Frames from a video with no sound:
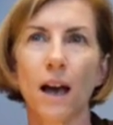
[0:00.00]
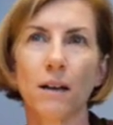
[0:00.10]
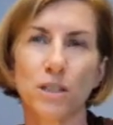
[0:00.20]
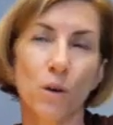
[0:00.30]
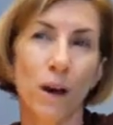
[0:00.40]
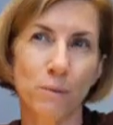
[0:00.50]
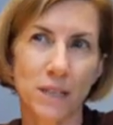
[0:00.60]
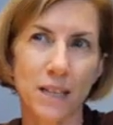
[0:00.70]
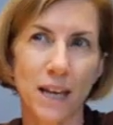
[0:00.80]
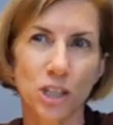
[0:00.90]
So I would
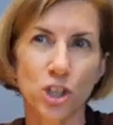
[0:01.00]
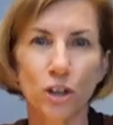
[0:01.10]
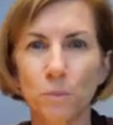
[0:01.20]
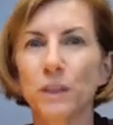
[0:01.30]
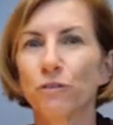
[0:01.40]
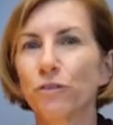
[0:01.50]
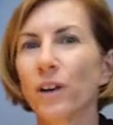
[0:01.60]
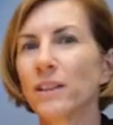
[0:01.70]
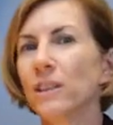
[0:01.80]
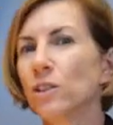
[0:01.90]
say don't be
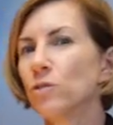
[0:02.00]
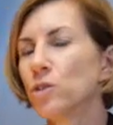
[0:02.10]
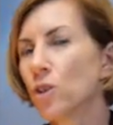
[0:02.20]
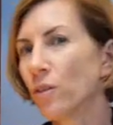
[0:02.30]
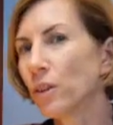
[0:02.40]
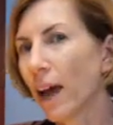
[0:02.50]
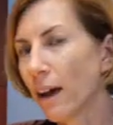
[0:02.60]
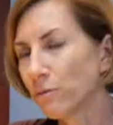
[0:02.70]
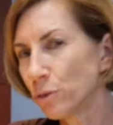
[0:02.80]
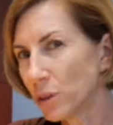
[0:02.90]
afraid that you don't
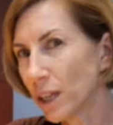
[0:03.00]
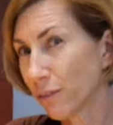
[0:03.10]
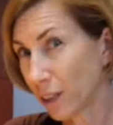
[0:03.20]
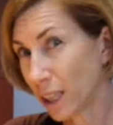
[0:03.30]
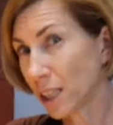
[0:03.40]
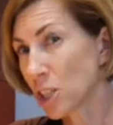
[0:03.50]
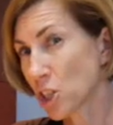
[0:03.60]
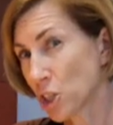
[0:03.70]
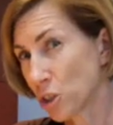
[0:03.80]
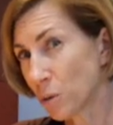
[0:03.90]
have good enough English
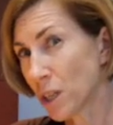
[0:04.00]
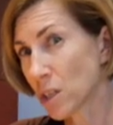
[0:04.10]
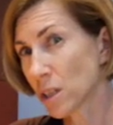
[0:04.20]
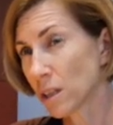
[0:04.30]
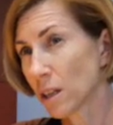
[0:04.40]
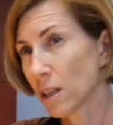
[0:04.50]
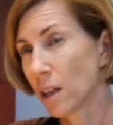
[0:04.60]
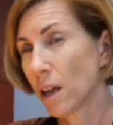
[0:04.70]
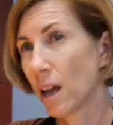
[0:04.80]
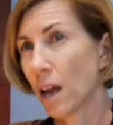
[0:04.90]
to do it.
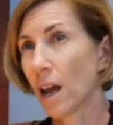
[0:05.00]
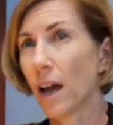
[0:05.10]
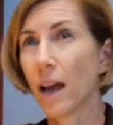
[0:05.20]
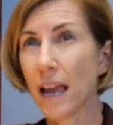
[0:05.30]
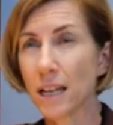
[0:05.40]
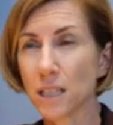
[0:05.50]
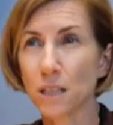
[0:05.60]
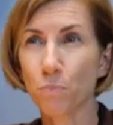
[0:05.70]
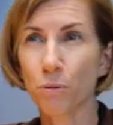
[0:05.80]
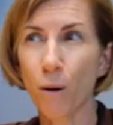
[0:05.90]

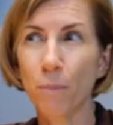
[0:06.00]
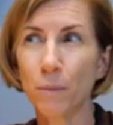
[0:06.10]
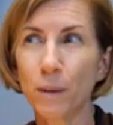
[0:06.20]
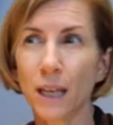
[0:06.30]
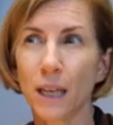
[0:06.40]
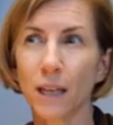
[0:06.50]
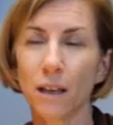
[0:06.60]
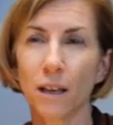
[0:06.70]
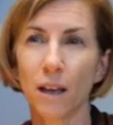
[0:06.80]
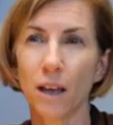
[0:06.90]
It's probably
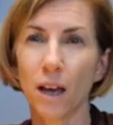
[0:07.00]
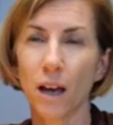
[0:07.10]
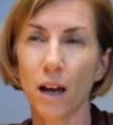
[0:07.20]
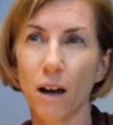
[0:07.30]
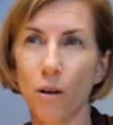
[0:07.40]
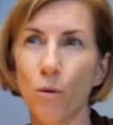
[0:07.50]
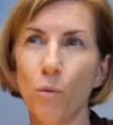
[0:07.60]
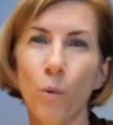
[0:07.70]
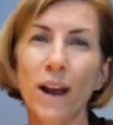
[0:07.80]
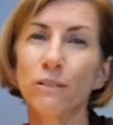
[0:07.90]

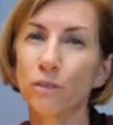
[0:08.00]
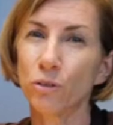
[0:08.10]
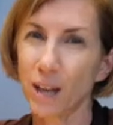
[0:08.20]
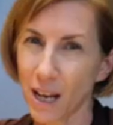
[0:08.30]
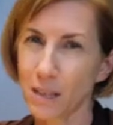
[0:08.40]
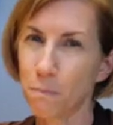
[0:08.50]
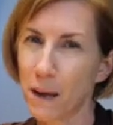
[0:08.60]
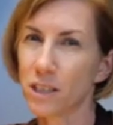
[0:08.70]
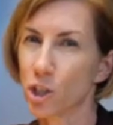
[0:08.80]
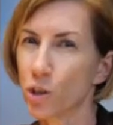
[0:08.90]
one of your next
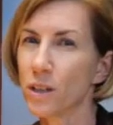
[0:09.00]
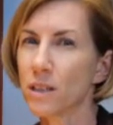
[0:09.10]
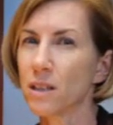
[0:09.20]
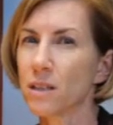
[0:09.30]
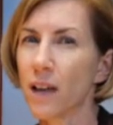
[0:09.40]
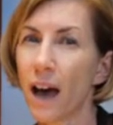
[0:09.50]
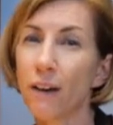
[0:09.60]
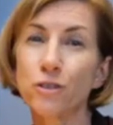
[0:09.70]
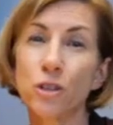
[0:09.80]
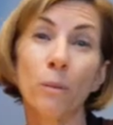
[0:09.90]
best choices
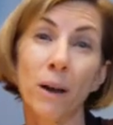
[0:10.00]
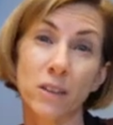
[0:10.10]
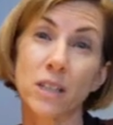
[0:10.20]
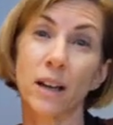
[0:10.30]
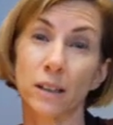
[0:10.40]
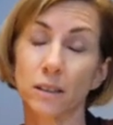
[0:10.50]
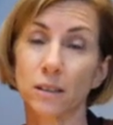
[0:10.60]
after your mother tongue.